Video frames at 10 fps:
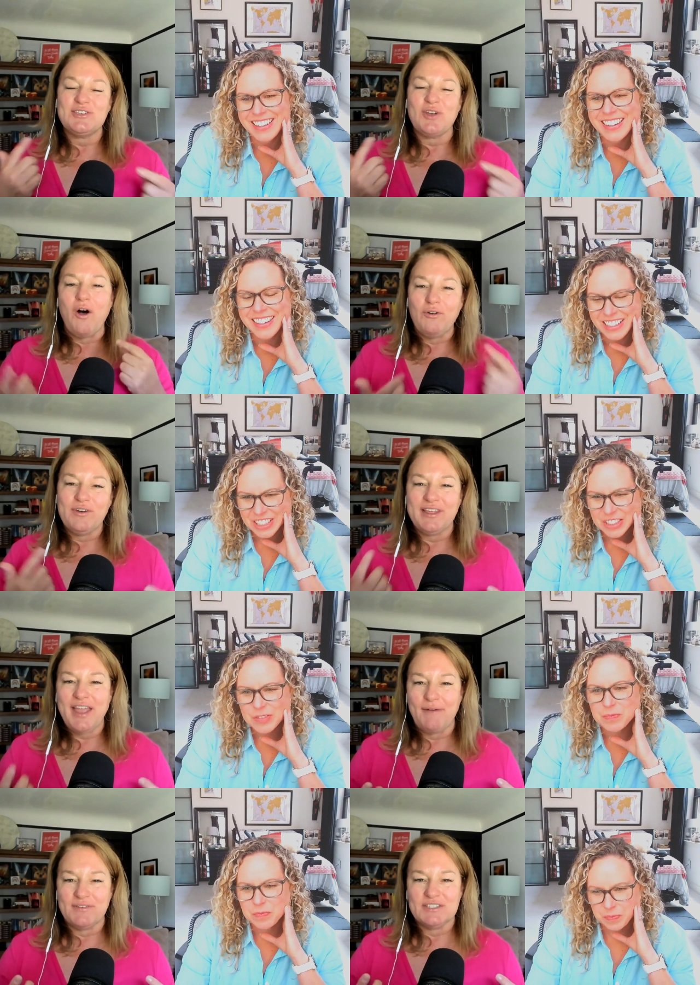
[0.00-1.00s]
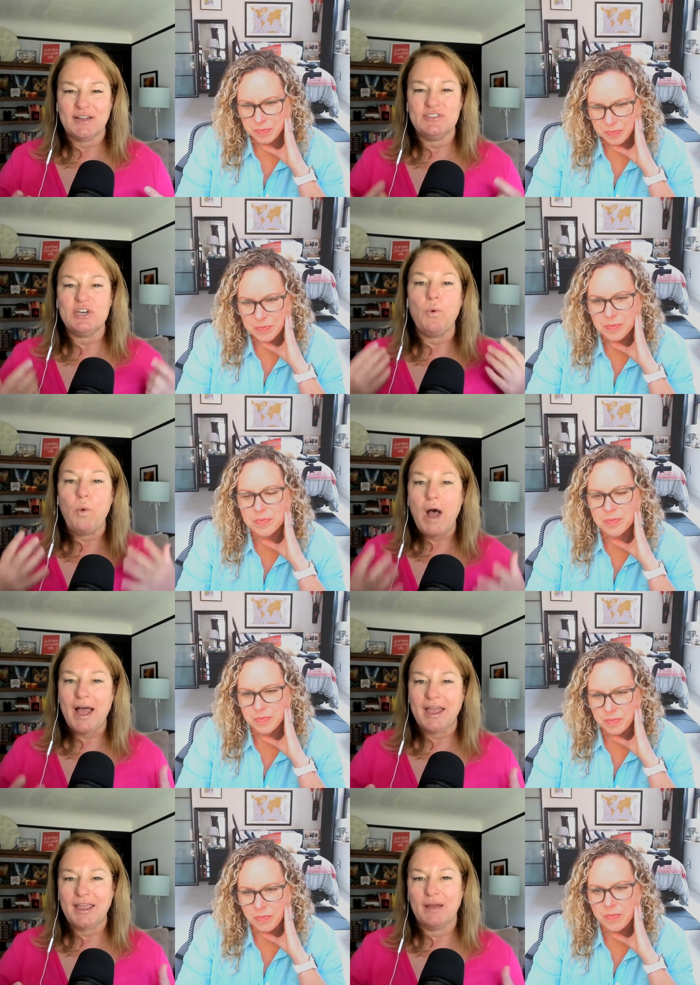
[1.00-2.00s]
Speaker 1: all really helpful stuff to know
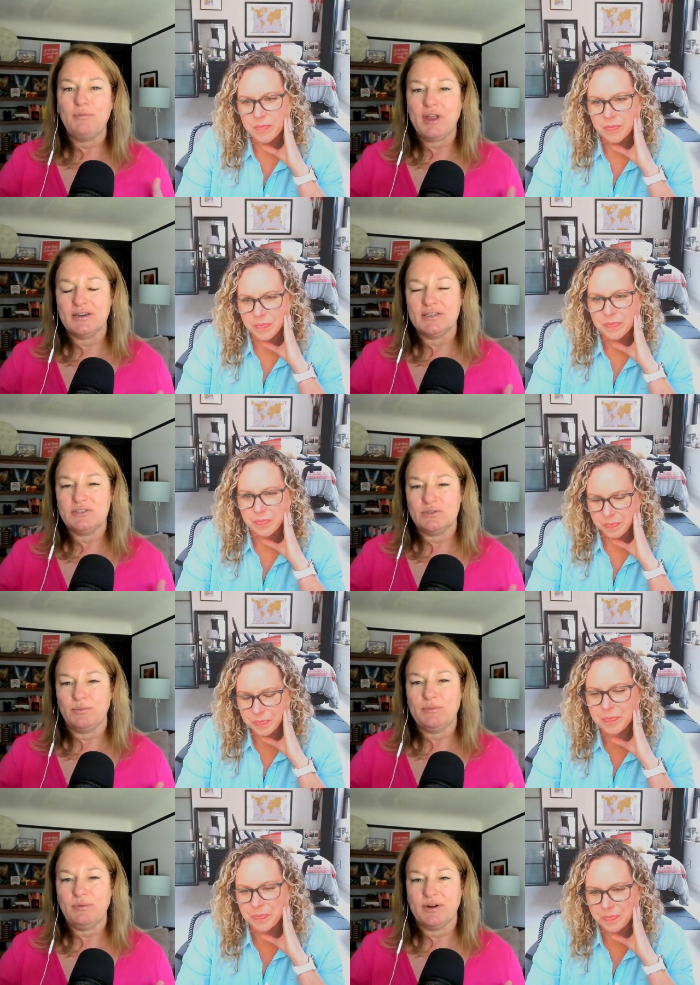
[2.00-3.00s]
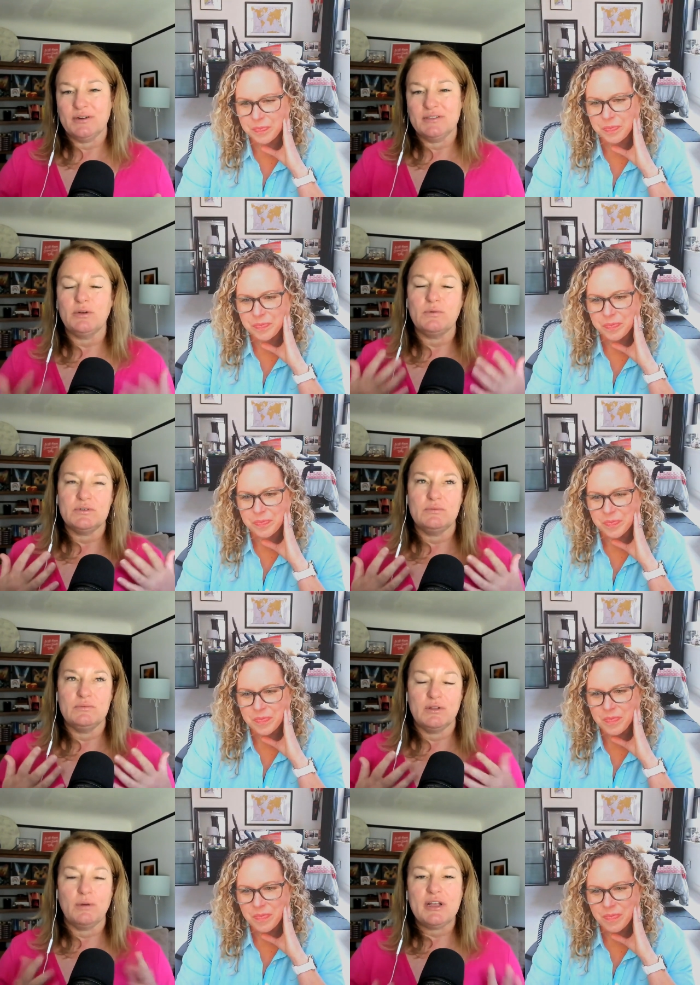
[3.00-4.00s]
why a brand is super mm-hmm. important. So we're
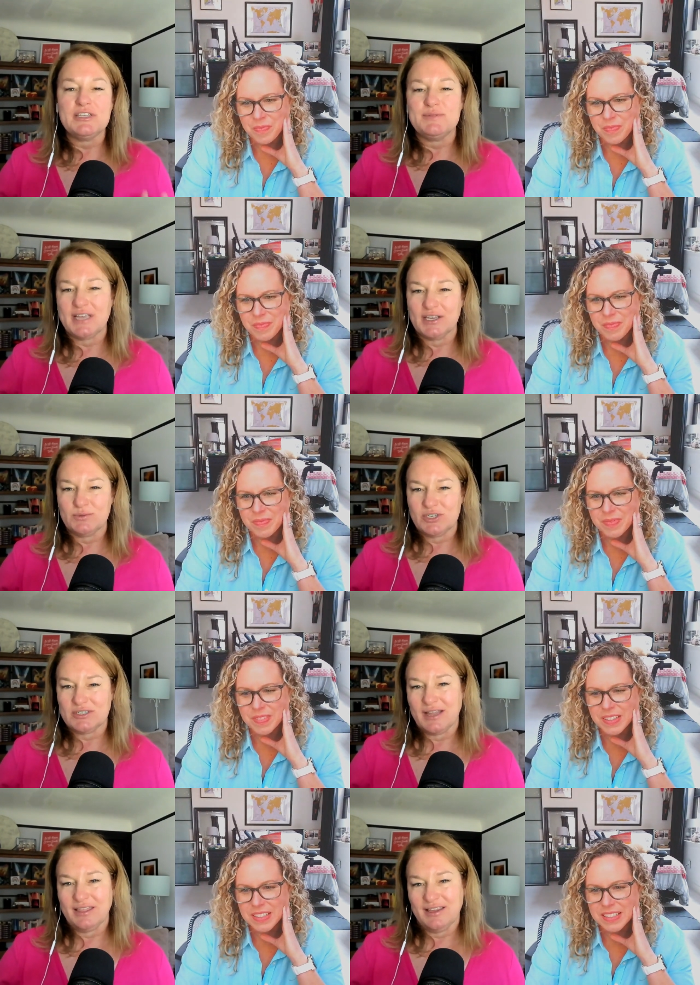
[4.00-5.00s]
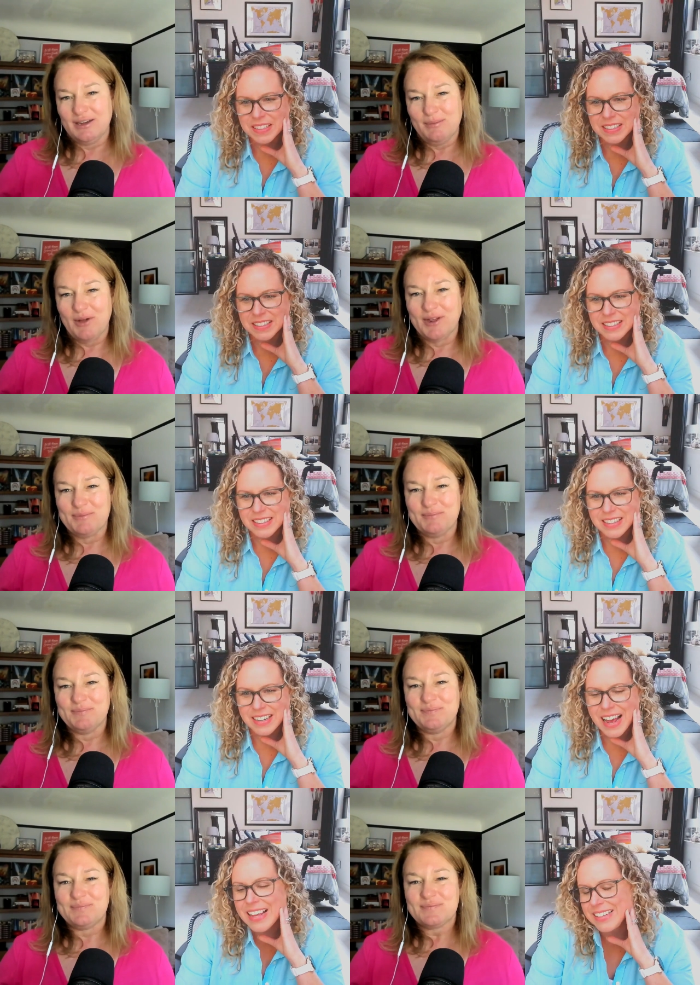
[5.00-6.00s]
our biggest mistake is we're just not thinking about it.
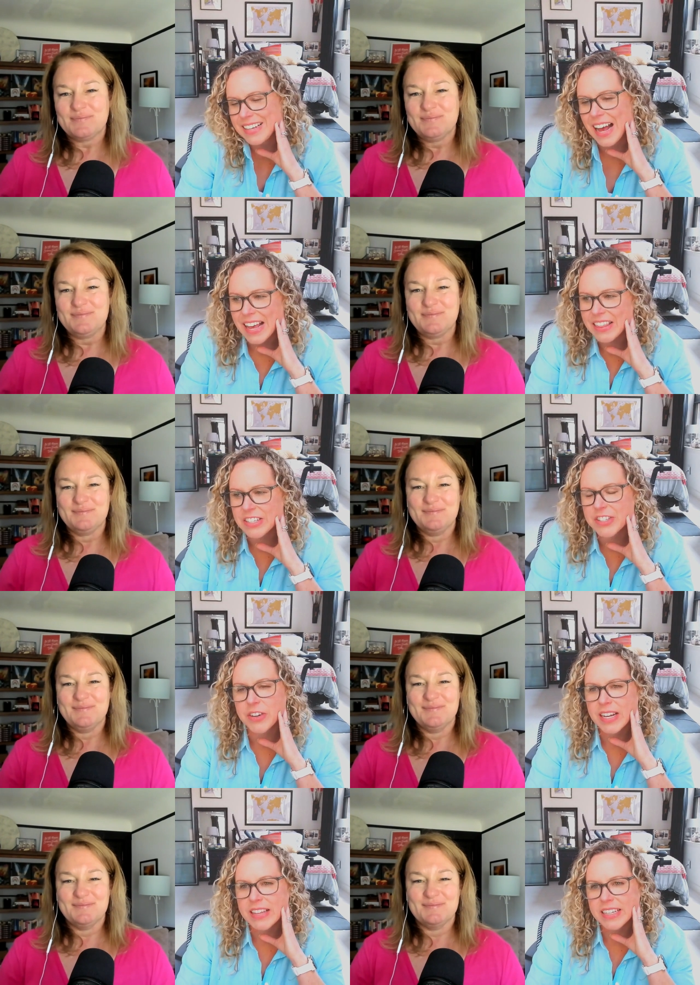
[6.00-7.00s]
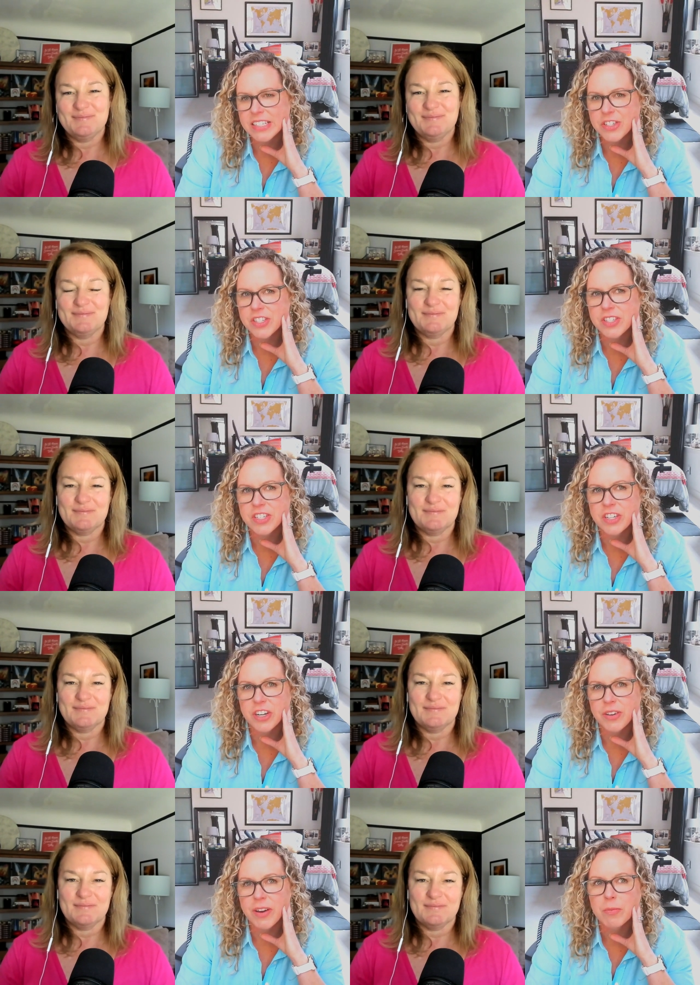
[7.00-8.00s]
Speaker 2: I yeah, I think so. And I think it's just, you
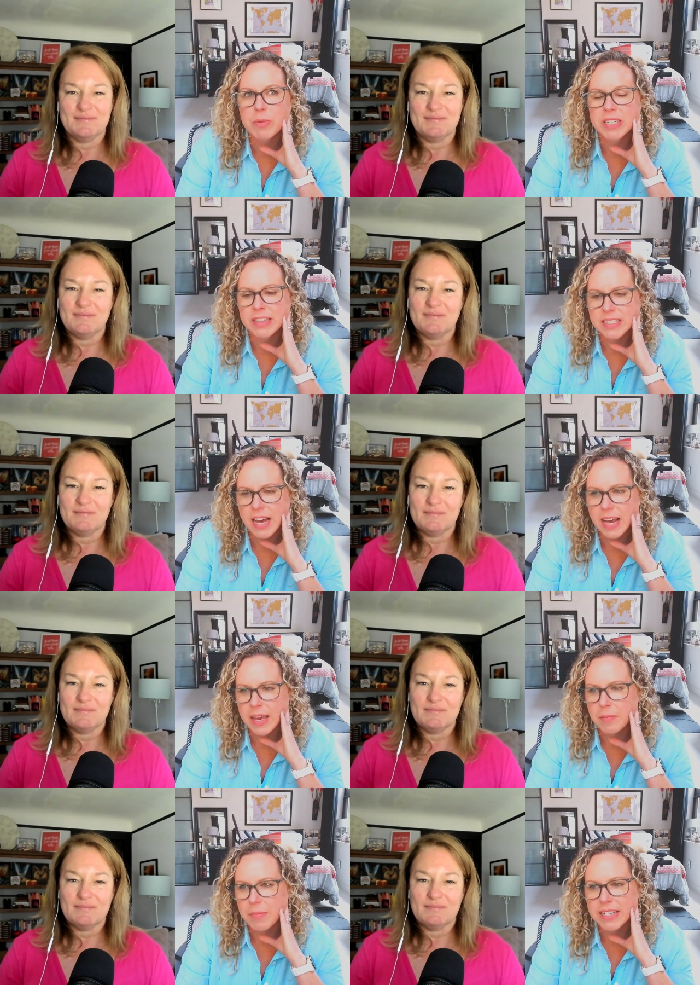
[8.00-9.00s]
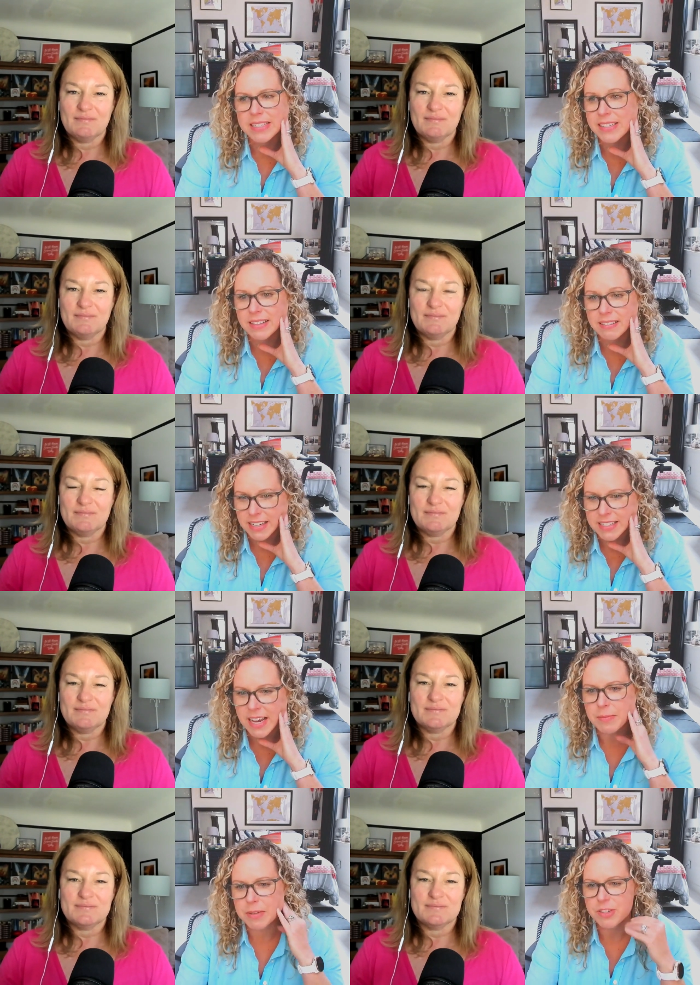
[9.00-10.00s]
know, you haven't put in the time and it's not a lot of
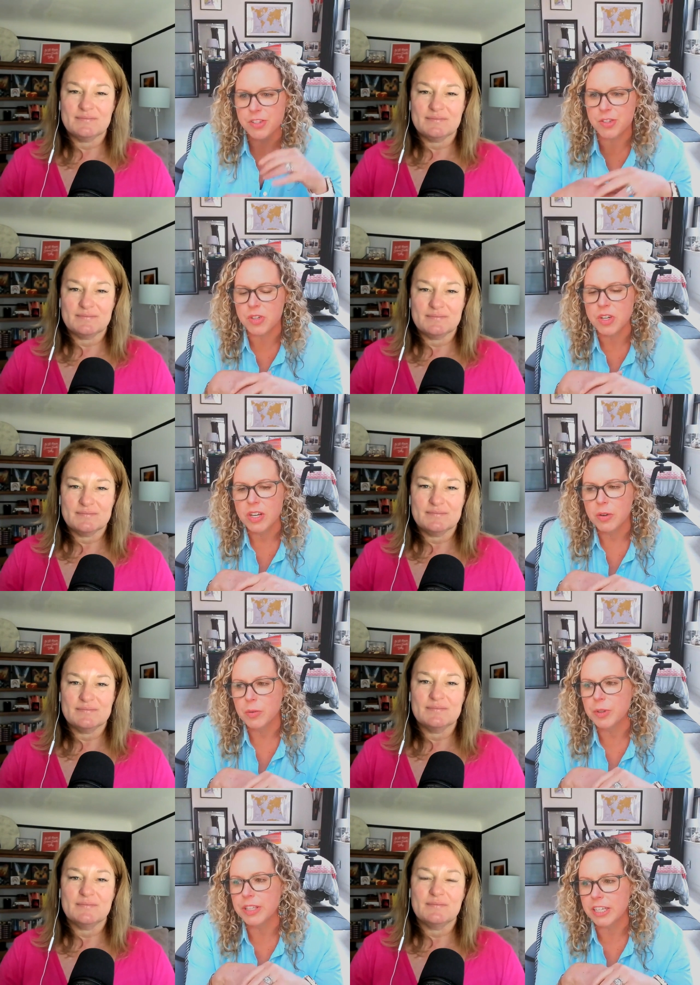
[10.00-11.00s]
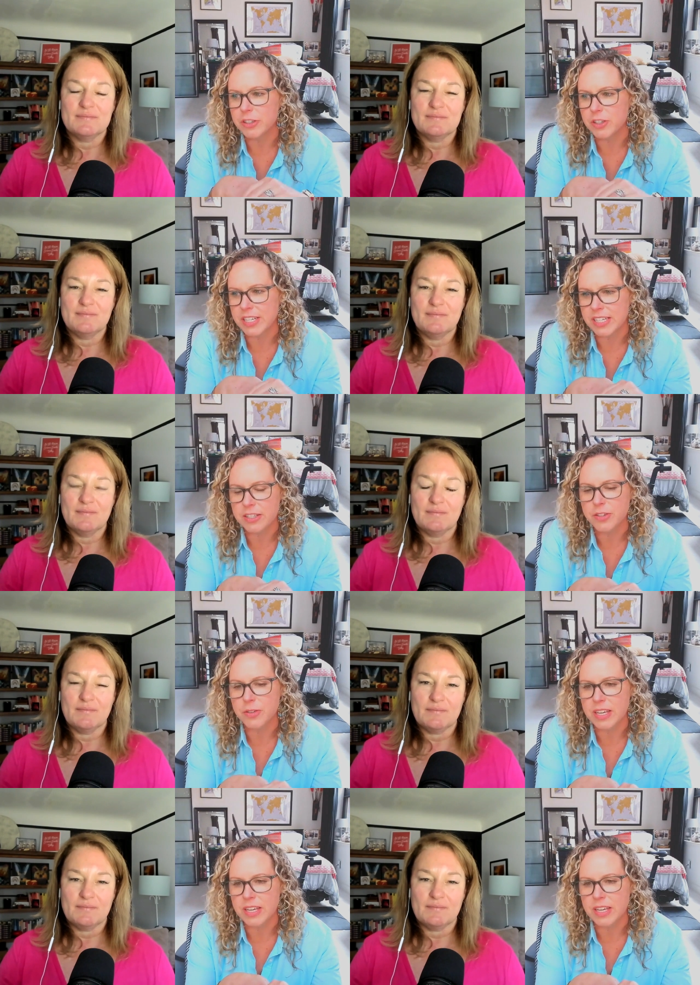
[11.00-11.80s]
time, but to just really understand it. So